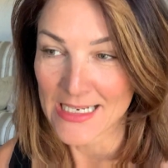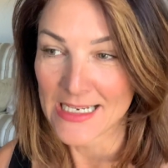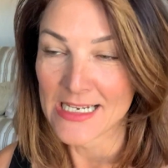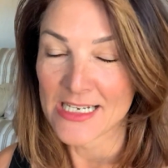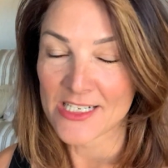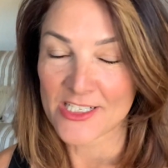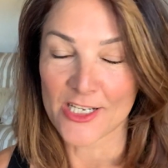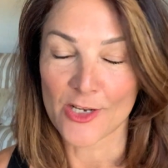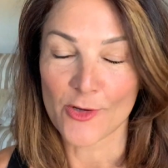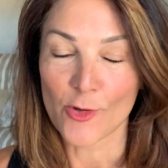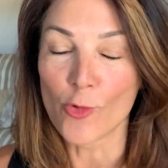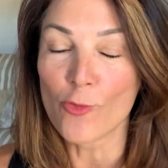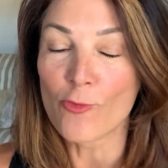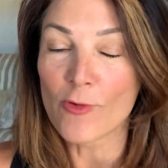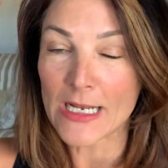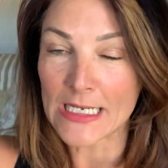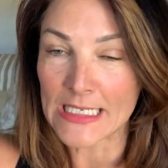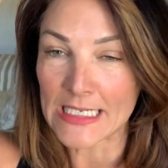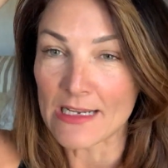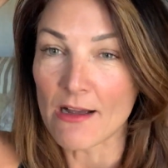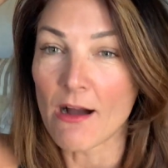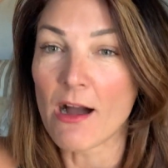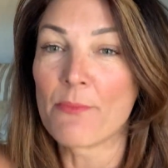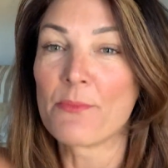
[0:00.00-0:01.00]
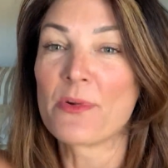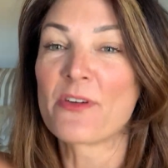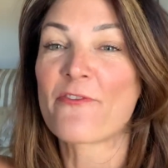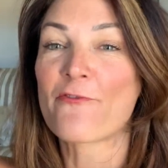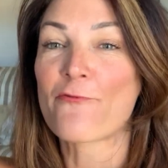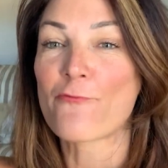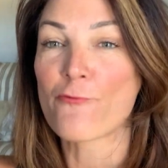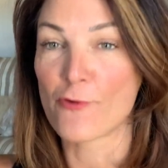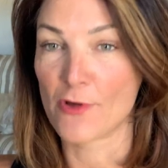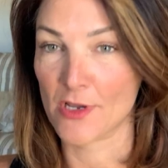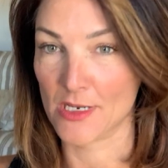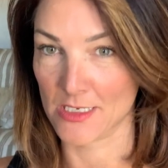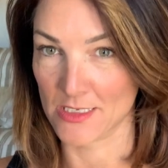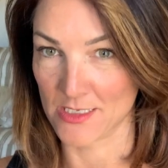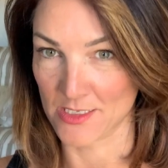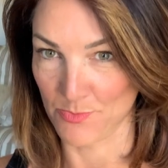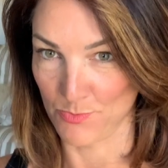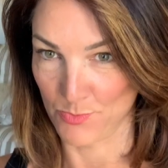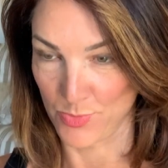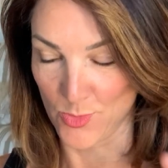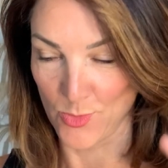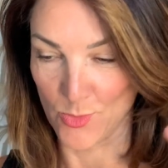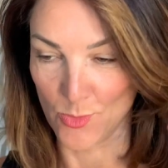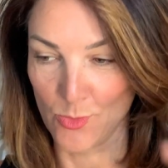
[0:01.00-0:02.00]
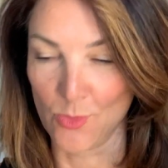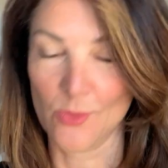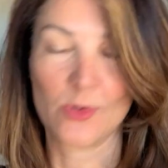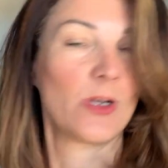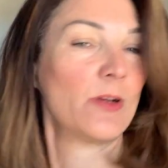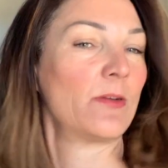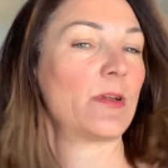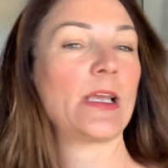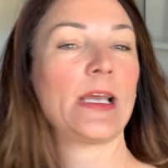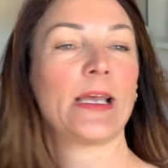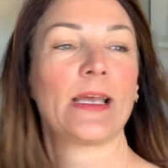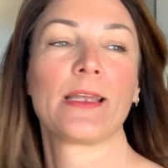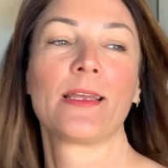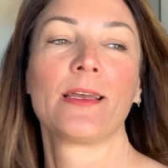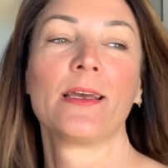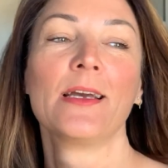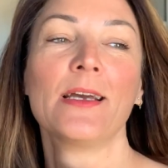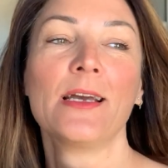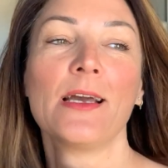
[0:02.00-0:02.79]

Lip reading: So already I'm a frizz ball, okay?